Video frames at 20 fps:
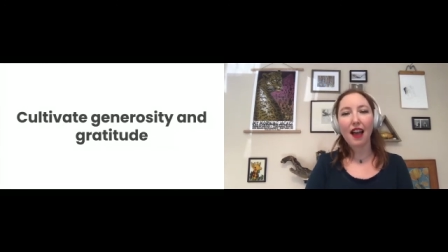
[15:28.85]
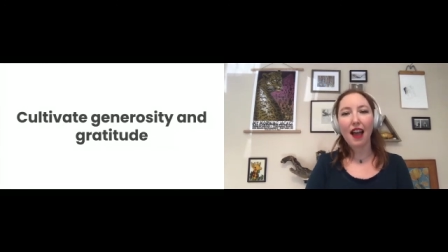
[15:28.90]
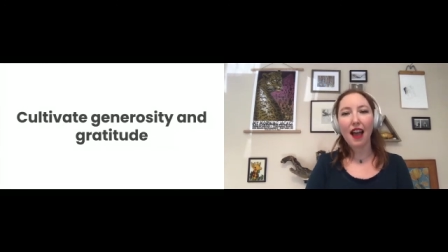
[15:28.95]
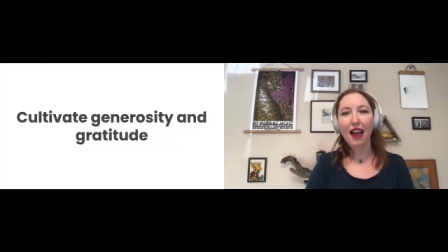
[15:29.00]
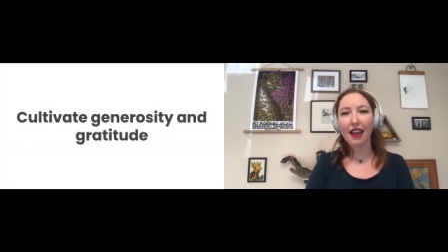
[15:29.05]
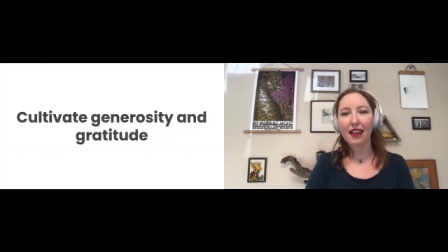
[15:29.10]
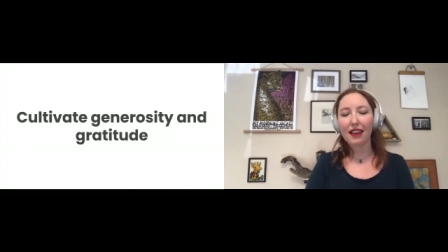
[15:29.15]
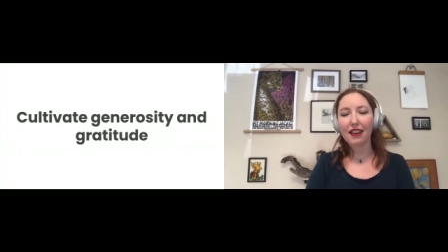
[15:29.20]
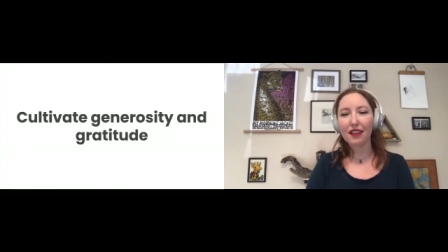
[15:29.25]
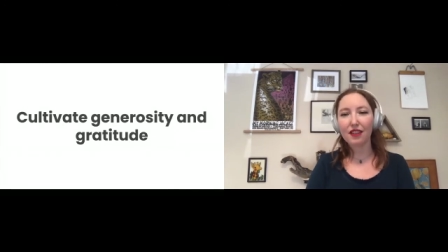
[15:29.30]

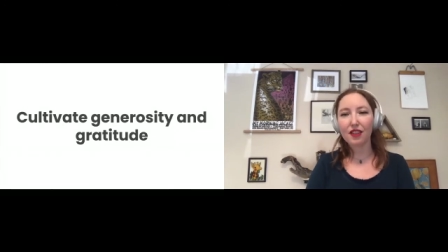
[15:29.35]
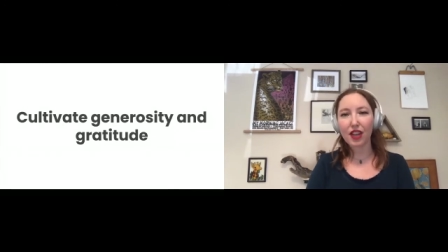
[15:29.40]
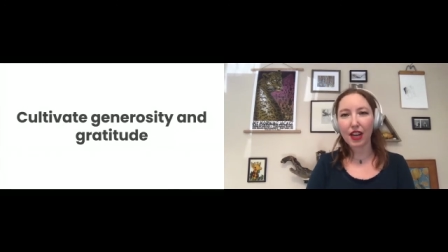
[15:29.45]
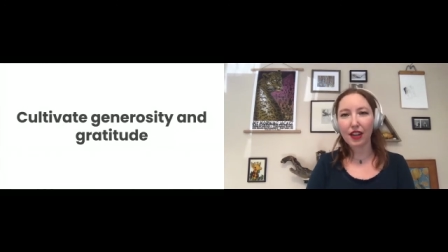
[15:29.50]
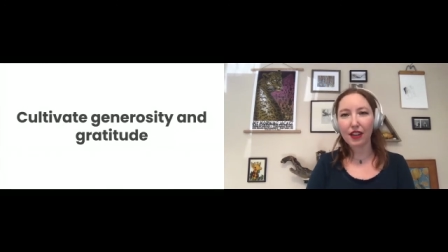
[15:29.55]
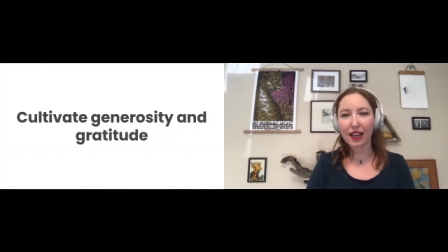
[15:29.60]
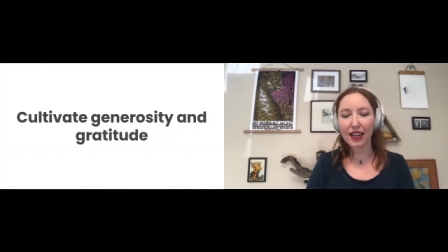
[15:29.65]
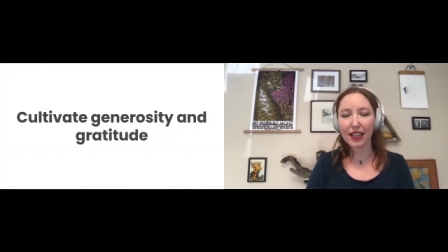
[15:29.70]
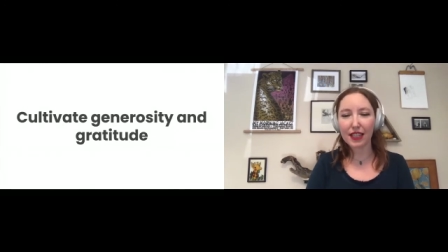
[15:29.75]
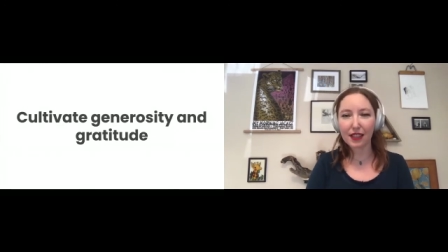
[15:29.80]
and
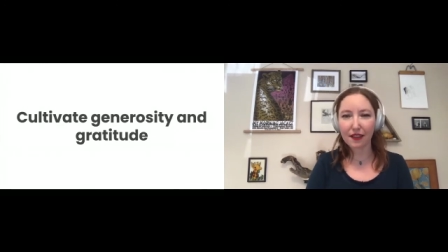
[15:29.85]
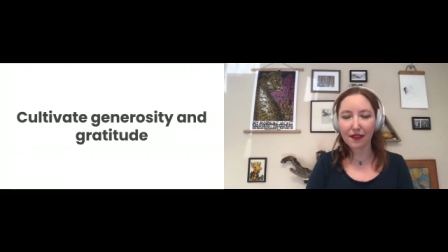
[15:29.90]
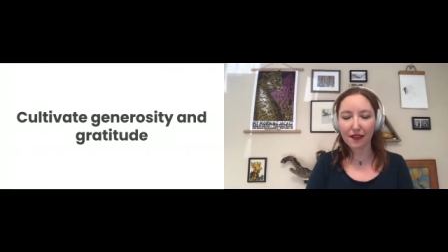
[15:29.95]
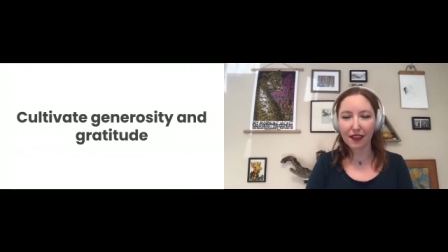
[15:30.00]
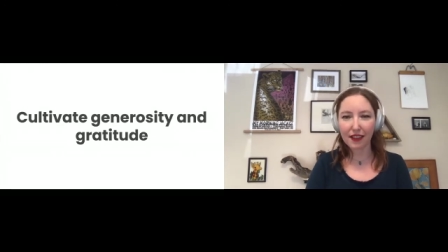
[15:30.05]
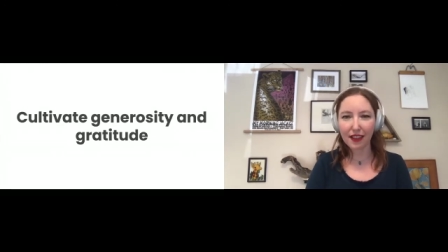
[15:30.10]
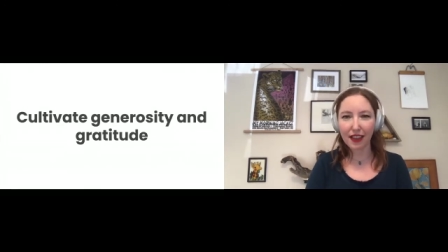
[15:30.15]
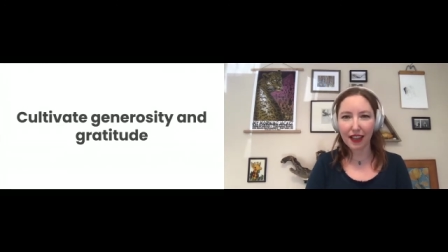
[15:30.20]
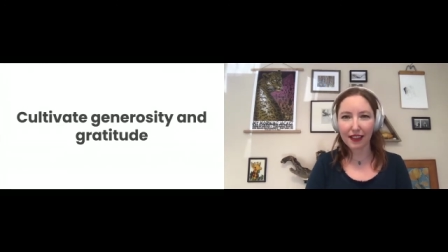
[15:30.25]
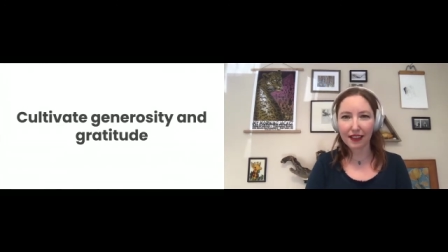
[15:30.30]
generous of
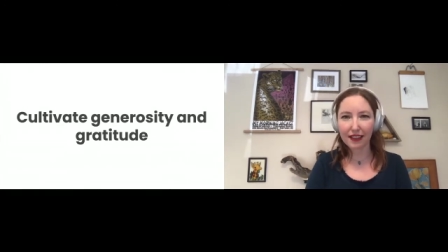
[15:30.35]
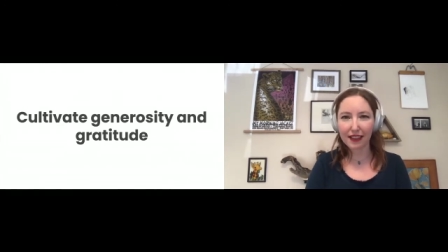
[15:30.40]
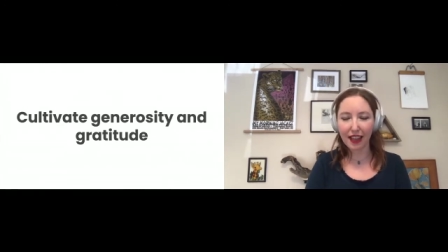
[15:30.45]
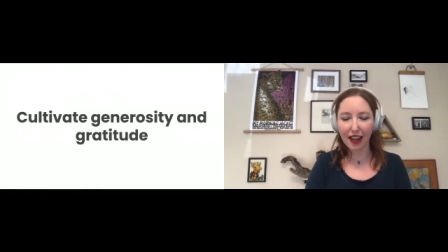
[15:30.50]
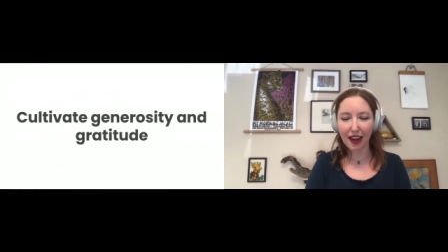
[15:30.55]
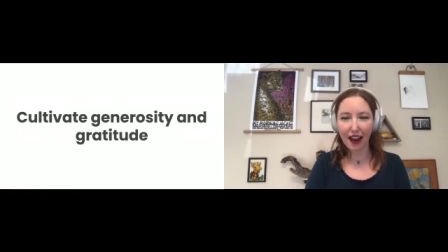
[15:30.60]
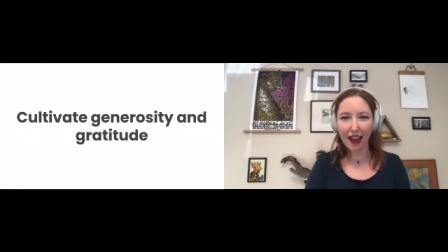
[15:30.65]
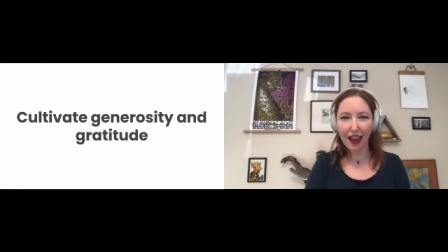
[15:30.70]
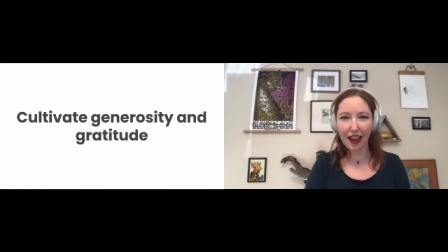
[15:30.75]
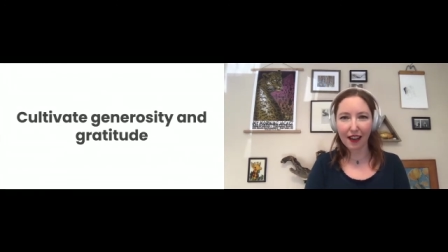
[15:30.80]
the things
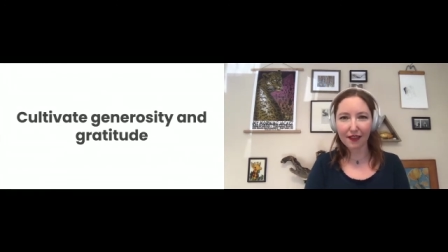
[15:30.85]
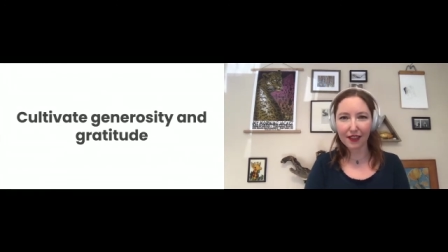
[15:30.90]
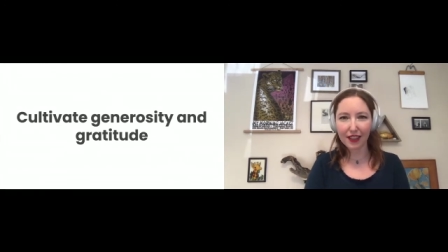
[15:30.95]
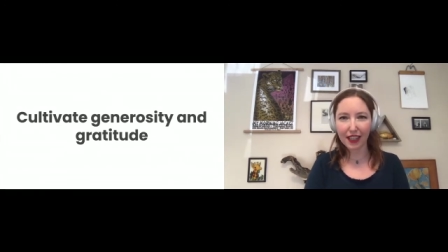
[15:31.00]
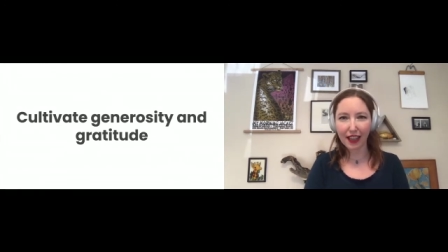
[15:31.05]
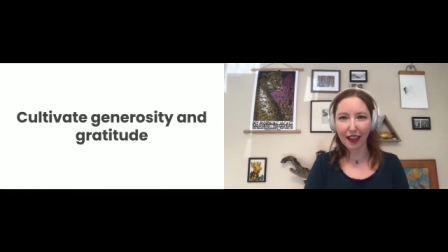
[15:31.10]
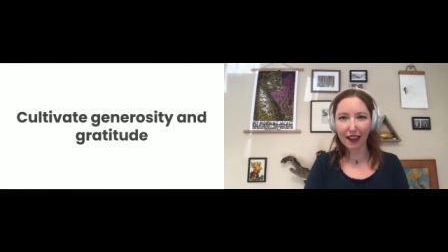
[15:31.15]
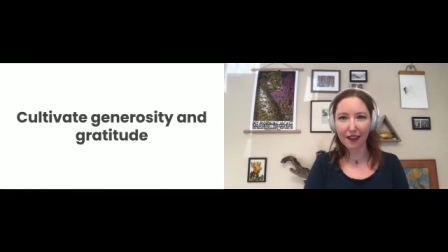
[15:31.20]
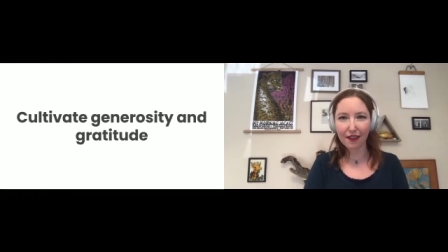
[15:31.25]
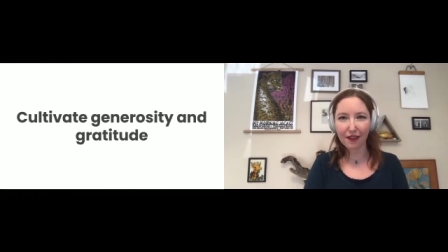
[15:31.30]
that I have
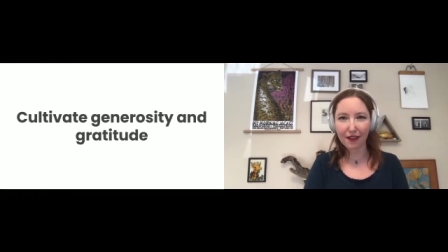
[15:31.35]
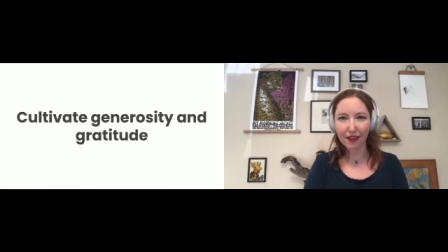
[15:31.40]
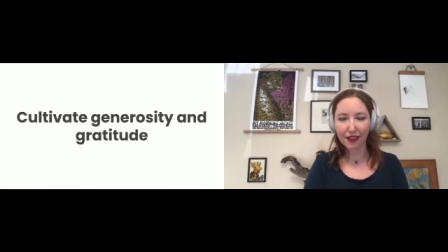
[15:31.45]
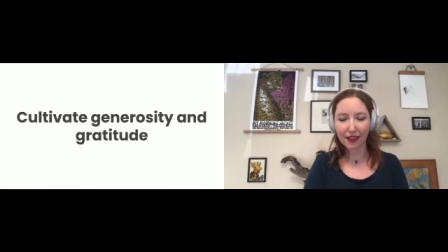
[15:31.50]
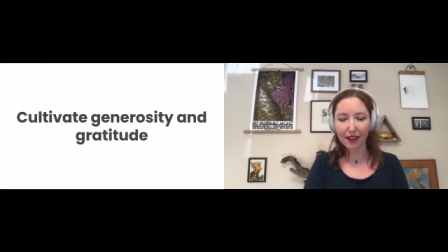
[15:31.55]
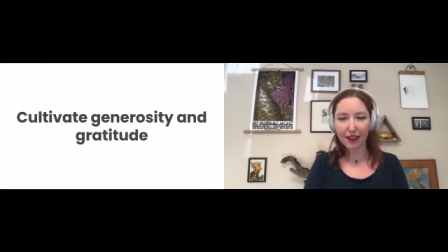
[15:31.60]
to give.